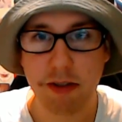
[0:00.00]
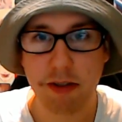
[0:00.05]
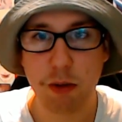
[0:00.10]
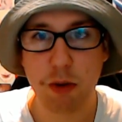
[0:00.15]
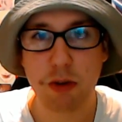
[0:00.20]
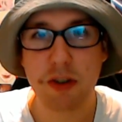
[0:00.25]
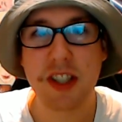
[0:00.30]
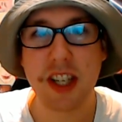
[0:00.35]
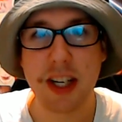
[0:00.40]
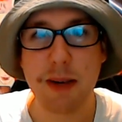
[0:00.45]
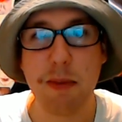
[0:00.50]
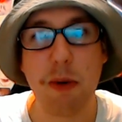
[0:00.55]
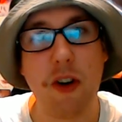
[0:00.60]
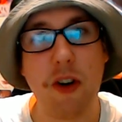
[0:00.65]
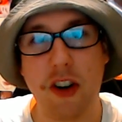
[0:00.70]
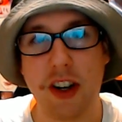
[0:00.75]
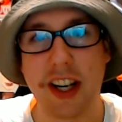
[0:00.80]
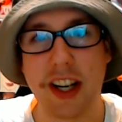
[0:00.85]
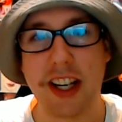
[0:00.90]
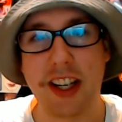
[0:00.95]
We'll see
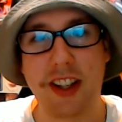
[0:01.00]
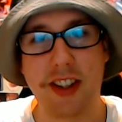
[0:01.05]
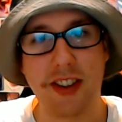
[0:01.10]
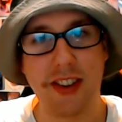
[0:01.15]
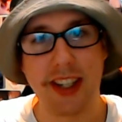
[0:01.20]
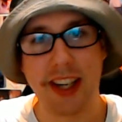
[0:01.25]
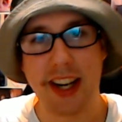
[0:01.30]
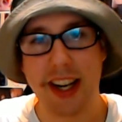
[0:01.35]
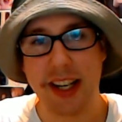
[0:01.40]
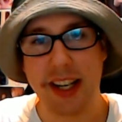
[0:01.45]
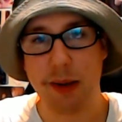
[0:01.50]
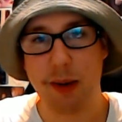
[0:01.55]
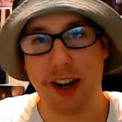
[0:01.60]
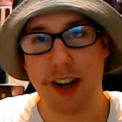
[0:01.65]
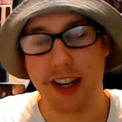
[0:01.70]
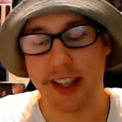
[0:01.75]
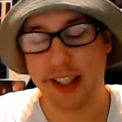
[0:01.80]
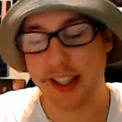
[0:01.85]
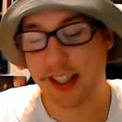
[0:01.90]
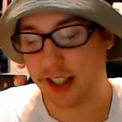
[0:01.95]
more at E3
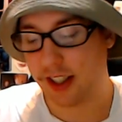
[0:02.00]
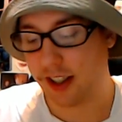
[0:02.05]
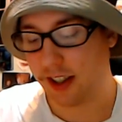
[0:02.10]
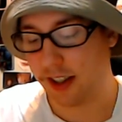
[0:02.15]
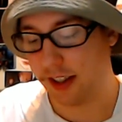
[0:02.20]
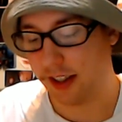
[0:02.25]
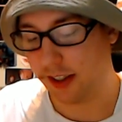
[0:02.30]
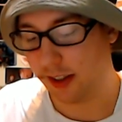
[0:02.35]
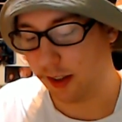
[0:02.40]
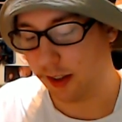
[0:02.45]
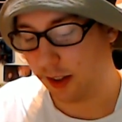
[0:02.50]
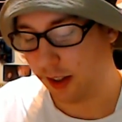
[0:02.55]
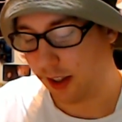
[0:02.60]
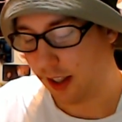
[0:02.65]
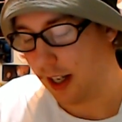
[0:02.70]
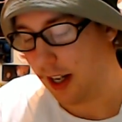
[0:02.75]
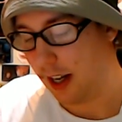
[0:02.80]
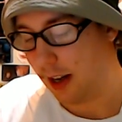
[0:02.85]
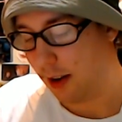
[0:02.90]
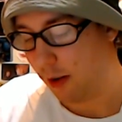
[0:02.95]
anyway, so
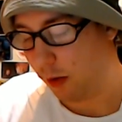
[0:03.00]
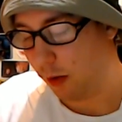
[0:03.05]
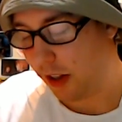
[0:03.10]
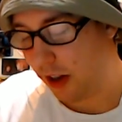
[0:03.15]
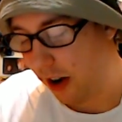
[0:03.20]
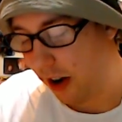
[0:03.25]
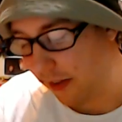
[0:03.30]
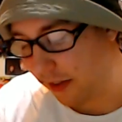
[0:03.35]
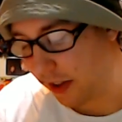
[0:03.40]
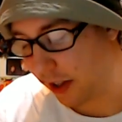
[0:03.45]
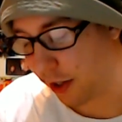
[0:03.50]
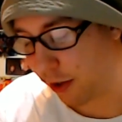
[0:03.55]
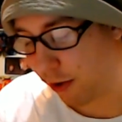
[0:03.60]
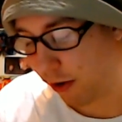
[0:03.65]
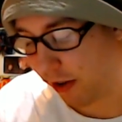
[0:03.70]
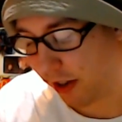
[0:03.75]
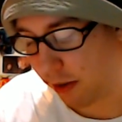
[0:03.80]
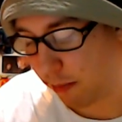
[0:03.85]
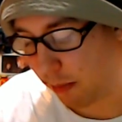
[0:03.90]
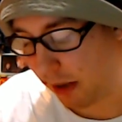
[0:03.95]
we don't have to
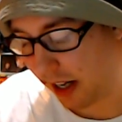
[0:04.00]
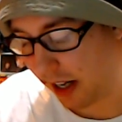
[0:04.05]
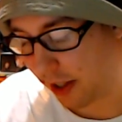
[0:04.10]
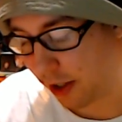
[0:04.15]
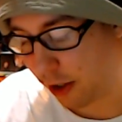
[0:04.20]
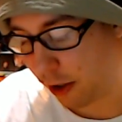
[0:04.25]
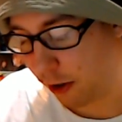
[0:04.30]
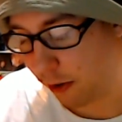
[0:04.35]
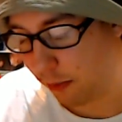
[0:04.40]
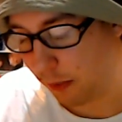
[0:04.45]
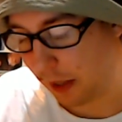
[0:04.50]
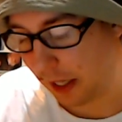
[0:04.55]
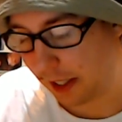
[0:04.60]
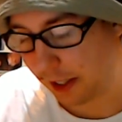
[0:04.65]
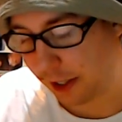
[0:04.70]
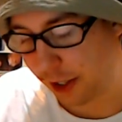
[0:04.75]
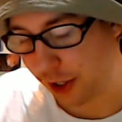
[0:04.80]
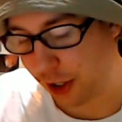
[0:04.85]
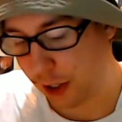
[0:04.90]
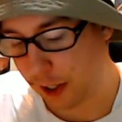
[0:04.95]
stress about it too much.